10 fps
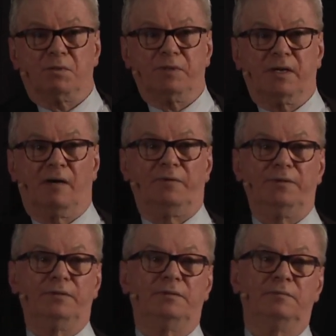were
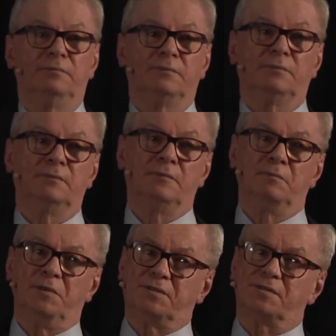recovered,
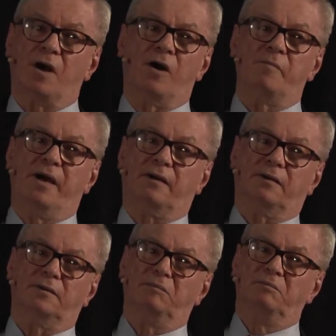Missus Harbeck
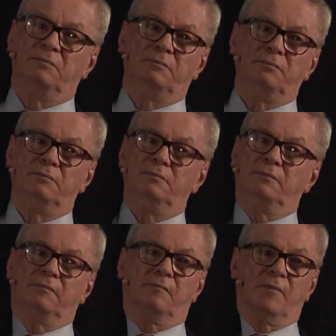
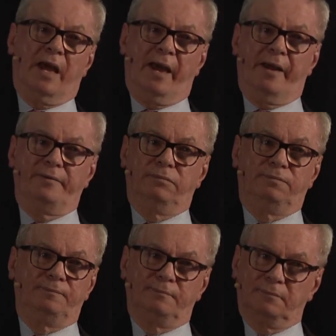had
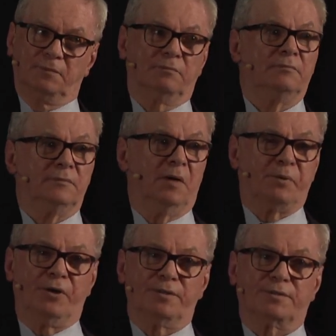a
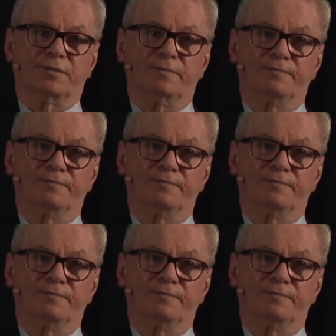purse,